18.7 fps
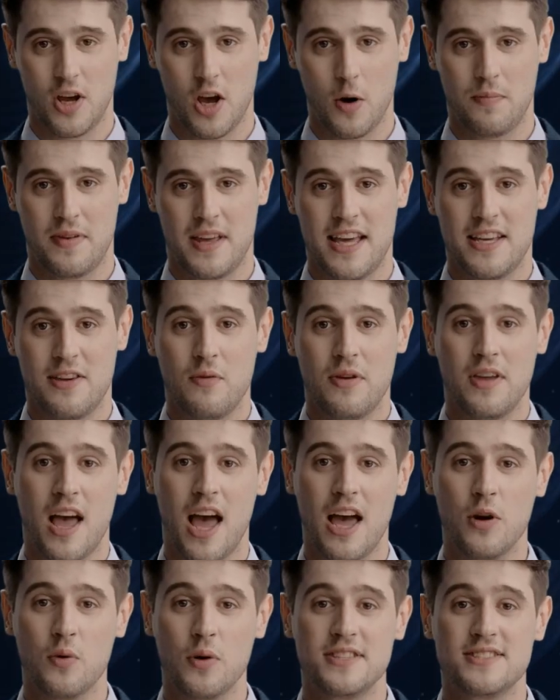updates with
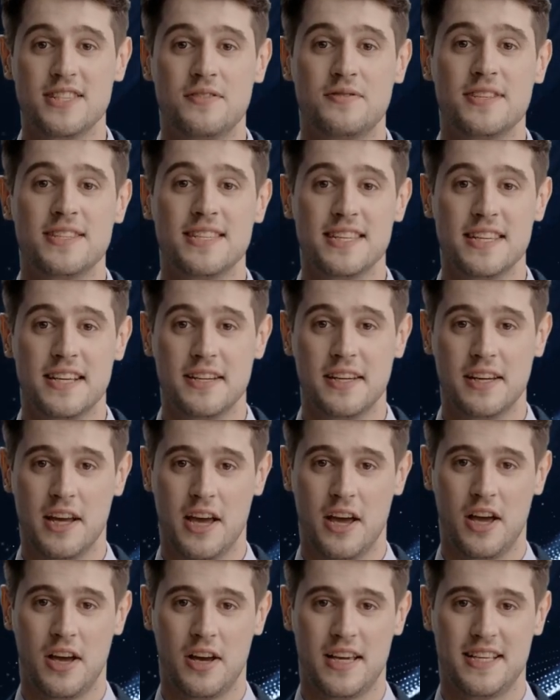iOS 17.
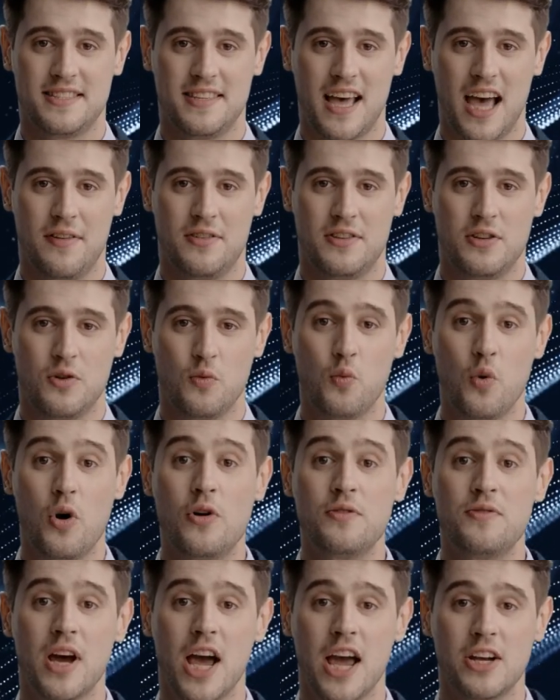Let's dive into the
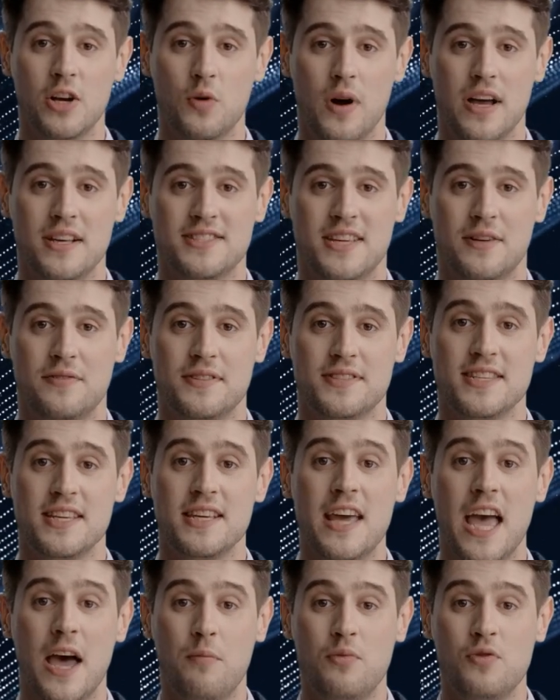world of iOS
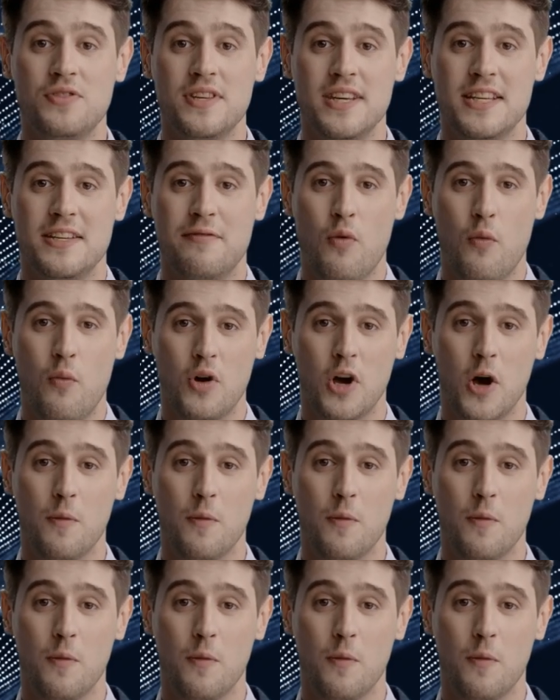17, Apple's latest mobile